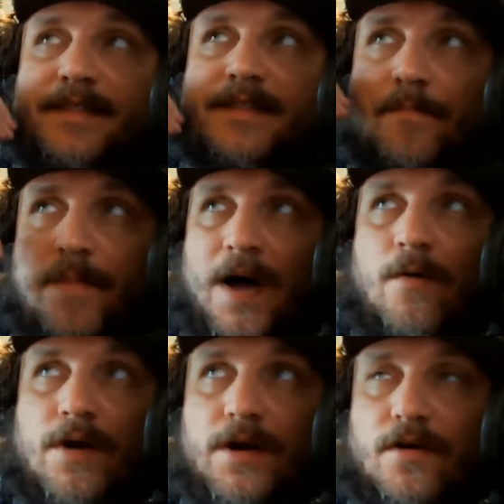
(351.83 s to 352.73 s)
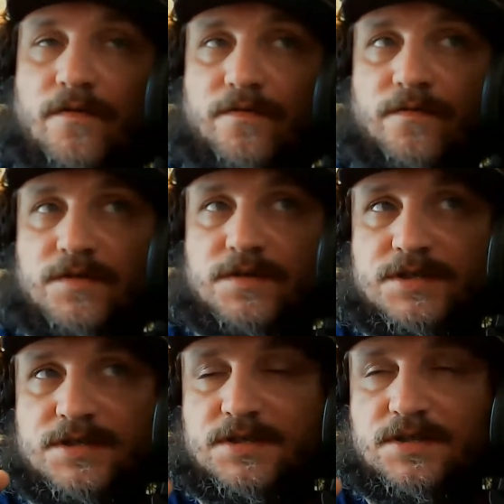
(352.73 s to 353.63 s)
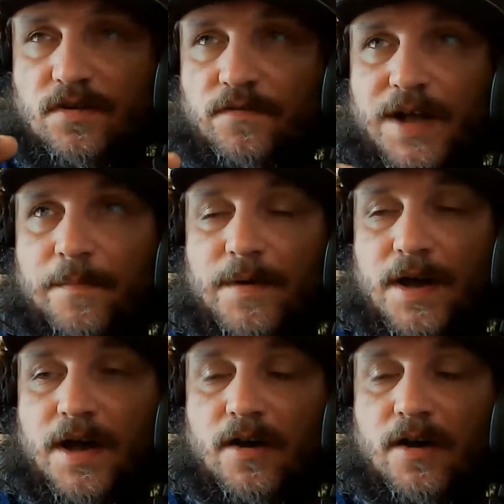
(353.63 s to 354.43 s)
The power of gap,